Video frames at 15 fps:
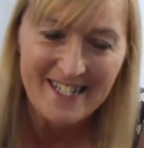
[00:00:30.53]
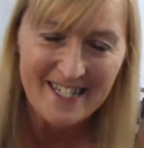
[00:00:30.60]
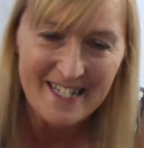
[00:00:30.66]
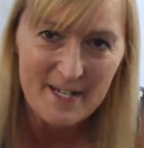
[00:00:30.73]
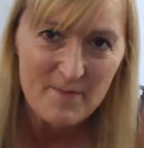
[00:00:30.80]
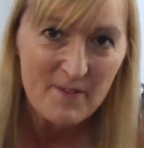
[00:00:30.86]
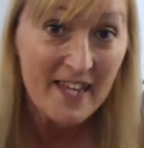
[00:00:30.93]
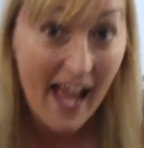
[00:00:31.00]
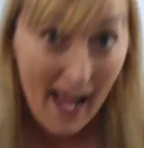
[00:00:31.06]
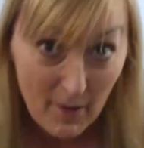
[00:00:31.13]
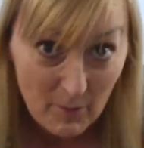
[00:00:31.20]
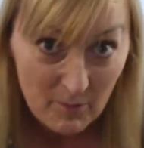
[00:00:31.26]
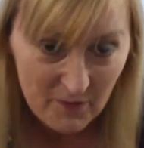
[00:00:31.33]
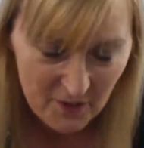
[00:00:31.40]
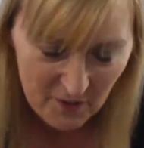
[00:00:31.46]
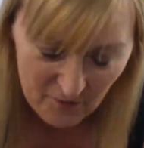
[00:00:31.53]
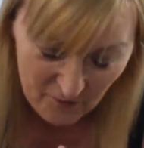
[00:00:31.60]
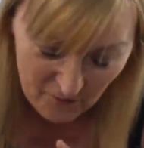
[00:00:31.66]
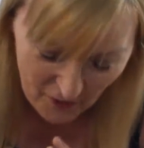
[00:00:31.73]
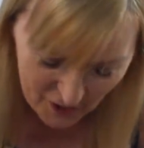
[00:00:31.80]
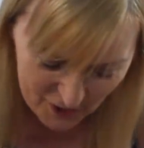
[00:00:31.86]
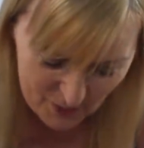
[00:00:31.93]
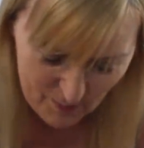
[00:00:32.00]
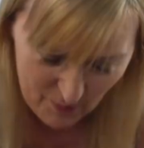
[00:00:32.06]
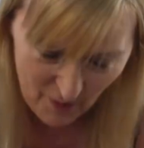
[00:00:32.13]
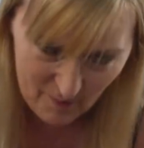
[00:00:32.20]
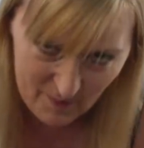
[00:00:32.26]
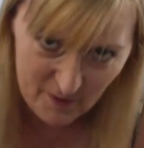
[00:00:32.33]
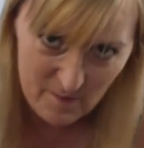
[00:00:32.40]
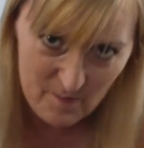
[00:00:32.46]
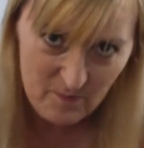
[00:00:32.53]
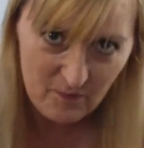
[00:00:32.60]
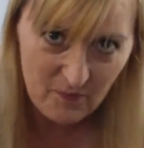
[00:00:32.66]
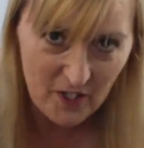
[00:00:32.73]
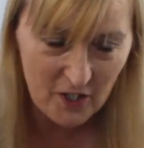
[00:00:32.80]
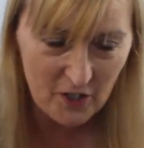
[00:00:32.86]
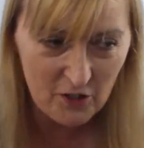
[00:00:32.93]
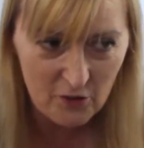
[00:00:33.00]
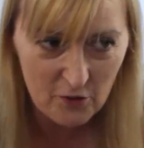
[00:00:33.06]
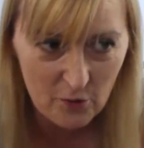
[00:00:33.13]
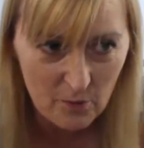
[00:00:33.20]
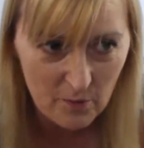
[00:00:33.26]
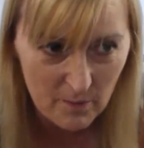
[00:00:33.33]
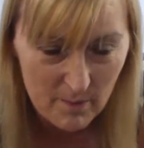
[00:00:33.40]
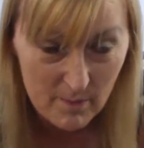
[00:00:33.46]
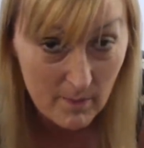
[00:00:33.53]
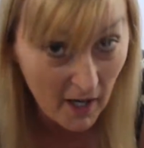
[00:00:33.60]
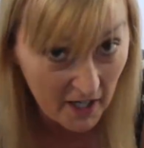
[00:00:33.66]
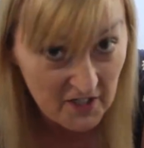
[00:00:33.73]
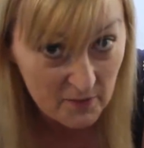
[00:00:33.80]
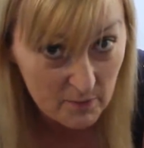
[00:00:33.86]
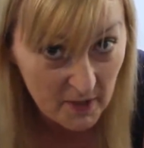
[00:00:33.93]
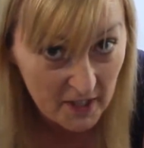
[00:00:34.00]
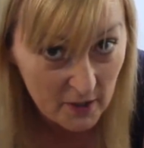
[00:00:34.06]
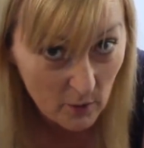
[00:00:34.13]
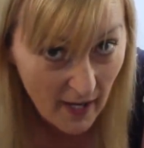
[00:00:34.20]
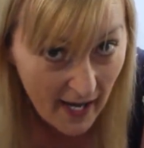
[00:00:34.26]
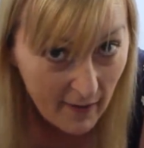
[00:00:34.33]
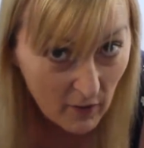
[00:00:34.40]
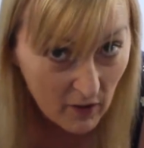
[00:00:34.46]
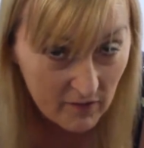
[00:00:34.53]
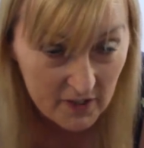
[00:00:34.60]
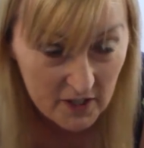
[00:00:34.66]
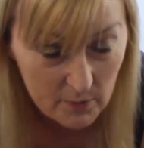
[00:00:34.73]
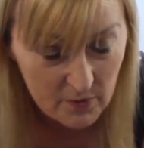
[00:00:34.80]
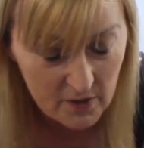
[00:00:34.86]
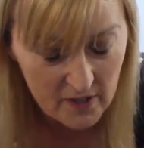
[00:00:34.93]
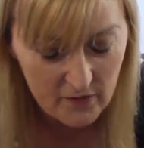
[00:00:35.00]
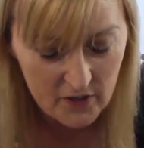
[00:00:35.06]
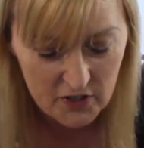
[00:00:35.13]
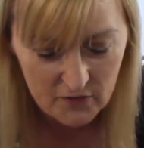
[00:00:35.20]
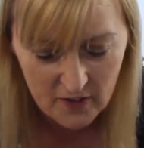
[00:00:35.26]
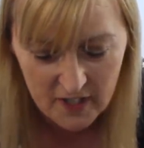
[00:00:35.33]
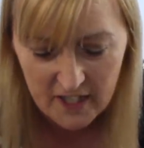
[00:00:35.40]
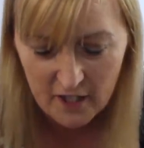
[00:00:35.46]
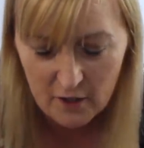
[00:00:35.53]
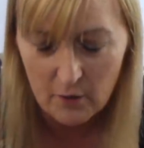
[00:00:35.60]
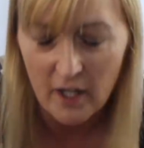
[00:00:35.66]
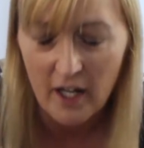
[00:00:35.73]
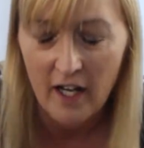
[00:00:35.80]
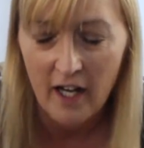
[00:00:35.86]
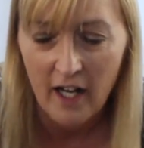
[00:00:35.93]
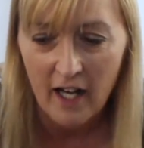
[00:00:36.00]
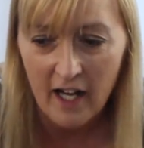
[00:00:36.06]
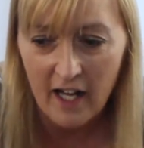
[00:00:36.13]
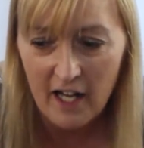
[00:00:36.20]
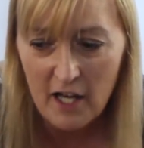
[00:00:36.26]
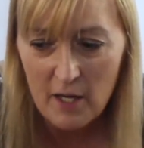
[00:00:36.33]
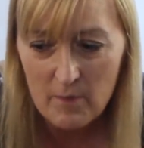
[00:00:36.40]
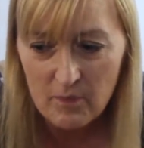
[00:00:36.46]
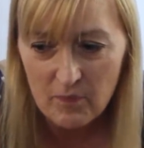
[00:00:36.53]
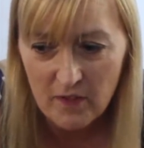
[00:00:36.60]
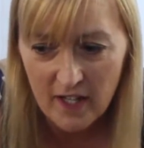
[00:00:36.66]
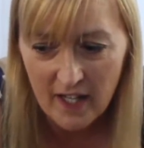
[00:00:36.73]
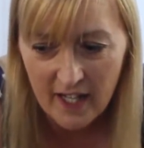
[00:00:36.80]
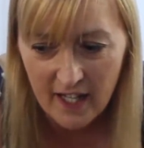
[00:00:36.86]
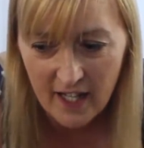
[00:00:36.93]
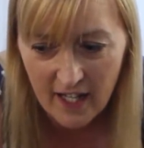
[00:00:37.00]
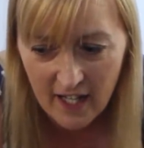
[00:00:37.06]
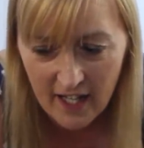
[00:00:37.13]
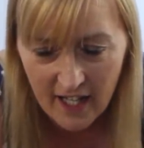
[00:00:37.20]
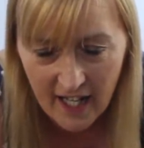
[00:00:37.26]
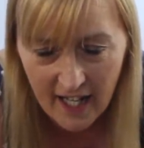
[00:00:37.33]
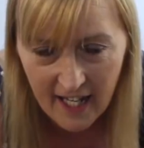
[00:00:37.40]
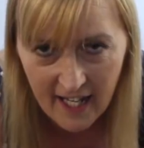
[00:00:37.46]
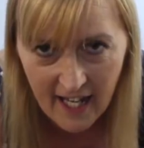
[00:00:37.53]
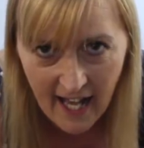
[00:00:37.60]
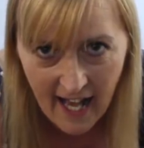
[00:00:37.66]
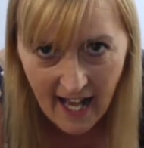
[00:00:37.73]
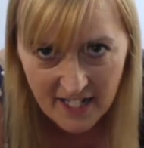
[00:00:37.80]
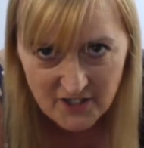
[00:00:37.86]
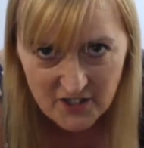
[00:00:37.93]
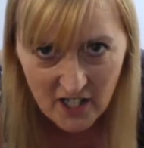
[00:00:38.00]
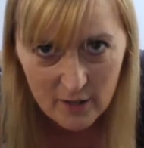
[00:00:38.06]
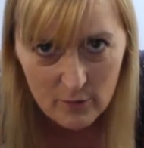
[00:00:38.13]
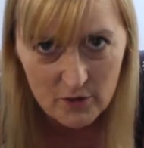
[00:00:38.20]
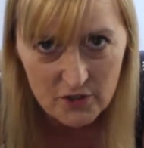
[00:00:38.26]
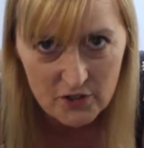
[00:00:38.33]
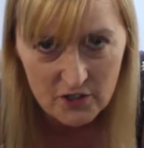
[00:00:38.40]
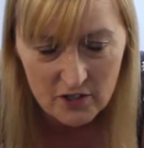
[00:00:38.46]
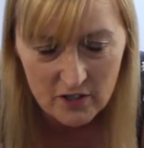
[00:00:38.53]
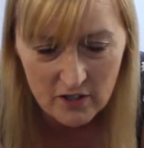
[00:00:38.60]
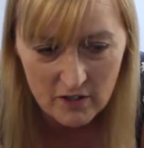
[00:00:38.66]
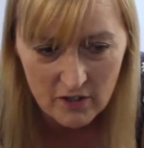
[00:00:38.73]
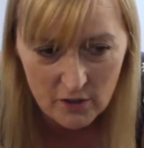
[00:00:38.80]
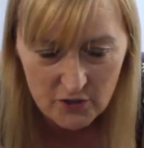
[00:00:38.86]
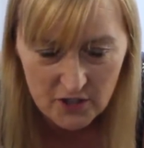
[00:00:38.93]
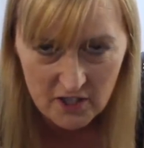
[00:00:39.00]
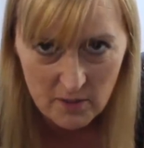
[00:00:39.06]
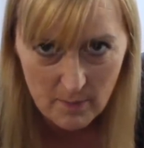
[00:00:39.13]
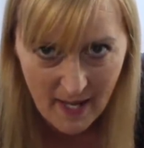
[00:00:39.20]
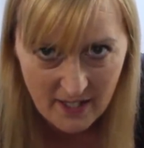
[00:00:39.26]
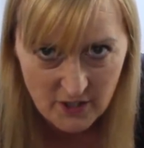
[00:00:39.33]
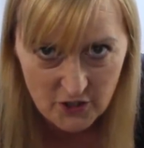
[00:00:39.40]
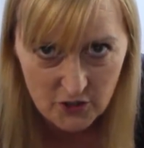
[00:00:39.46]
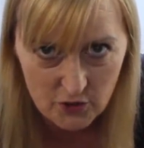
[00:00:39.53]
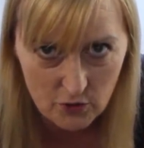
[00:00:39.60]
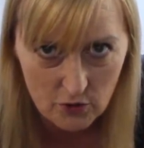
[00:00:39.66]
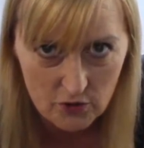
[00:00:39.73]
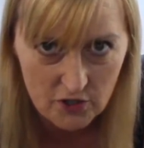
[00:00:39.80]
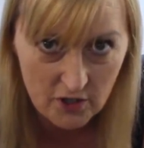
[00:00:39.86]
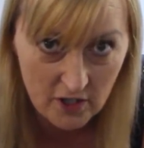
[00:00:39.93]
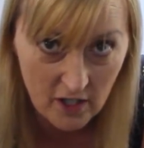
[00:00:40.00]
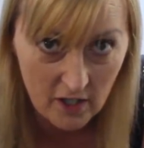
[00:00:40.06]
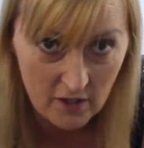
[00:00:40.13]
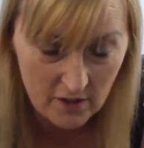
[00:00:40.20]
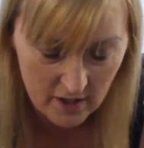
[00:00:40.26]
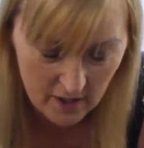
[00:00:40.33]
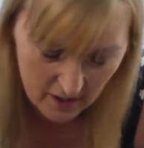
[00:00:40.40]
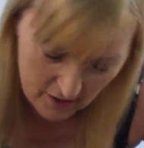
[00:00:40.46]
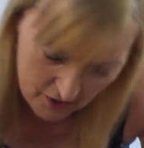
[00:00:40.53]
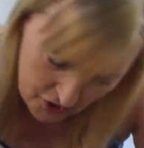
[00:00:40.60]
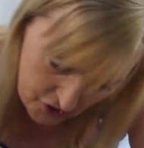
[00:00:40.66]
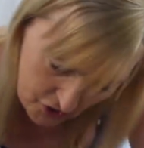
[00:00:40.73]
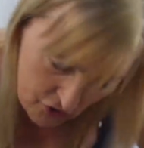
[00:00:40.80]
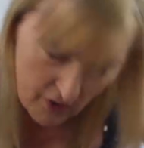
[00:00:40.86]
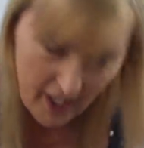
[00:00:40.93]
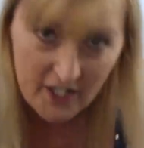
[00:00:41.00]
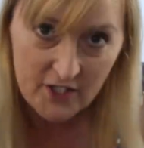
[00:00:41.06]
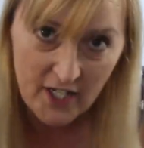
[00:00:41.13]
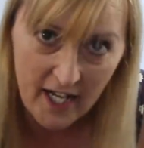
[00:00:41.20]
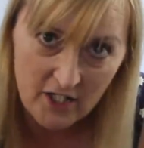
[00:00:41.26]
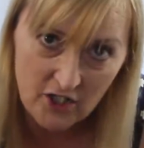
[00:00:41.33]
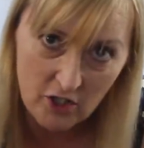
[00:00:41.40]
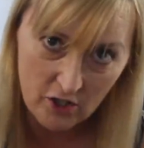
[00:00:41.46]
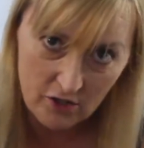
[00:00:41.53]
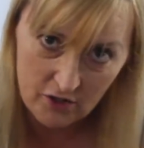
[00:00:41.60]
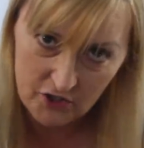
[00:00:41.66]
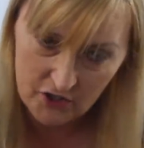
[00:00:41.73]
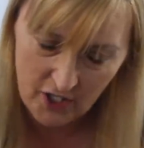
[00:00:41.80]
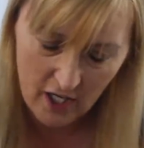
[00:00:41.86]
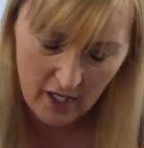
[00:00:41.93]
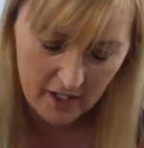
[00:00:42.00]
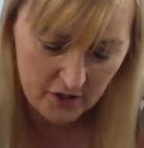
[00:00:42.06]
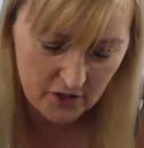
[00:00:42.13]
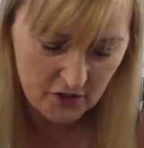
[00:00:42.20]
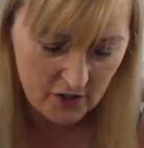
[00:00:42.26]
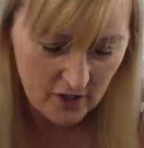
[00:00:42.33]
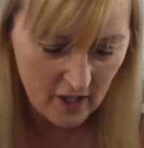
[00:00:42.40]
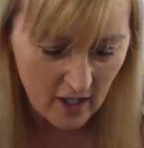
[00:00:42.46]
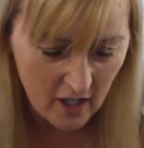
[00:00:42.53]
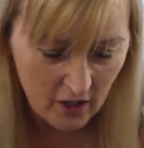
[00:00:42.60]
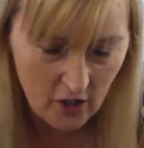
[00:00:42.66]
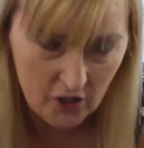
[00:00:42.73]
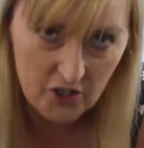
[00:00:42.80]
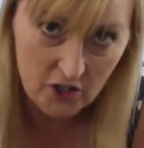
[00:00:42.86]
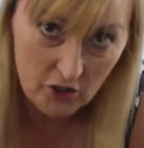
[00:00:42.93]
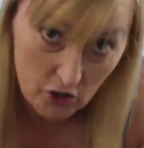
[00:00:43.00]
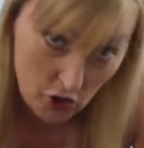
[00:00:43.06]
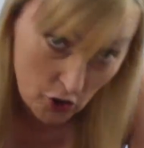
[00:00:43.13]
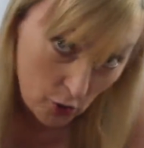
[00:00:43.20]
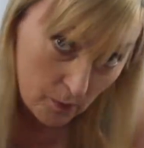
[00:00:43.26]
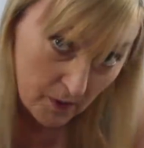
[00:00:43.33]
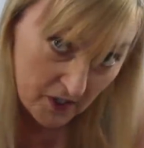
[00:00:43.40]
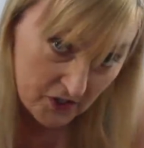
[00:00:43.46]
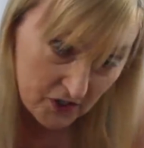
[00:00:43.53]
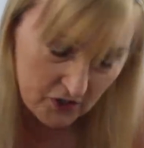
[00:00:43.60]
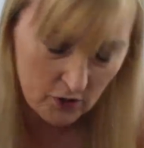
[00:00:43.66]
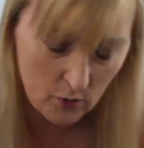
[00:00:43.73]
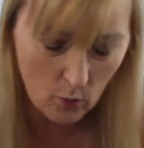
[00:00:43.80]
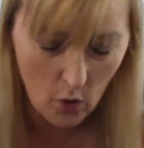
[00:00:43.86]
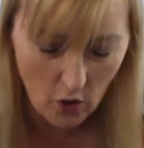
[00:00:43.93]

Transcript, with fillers: yeah. Now the first problem you might have been aware of in the previous video. Um, as I was using the bandsaw to cut the, the straight edge on the sides, cutting the two pieces at